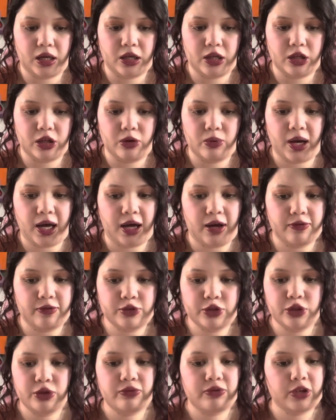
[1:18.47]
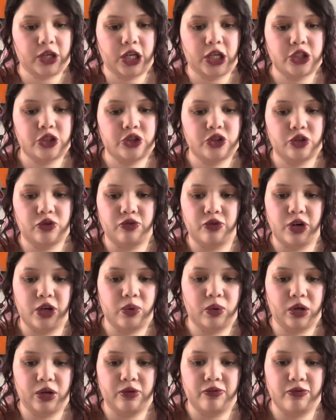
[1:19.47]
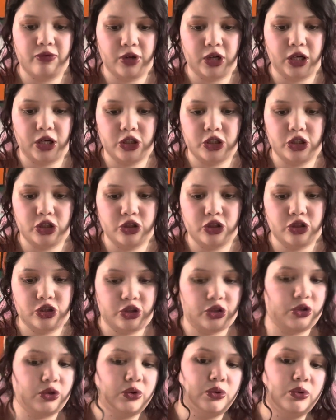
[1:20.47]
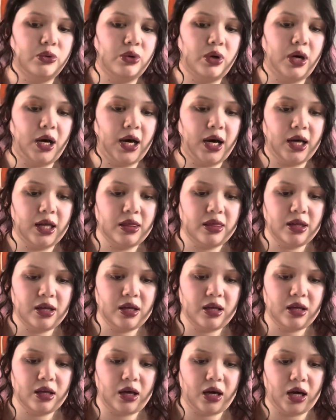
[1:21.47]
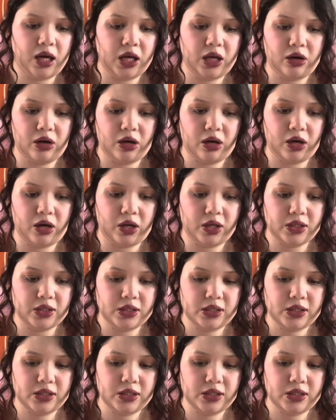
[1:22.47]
you have two variations, a variation 1, variation 2. I got